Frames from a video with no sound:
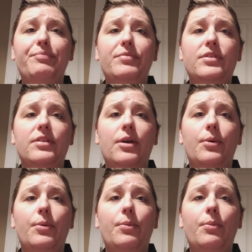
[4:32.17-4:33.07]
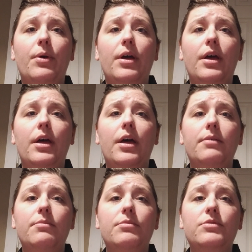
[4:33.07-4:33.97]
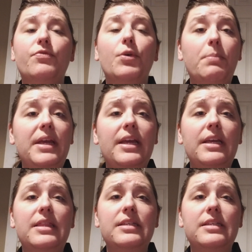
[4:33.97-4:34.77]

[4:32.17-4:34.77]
So for me,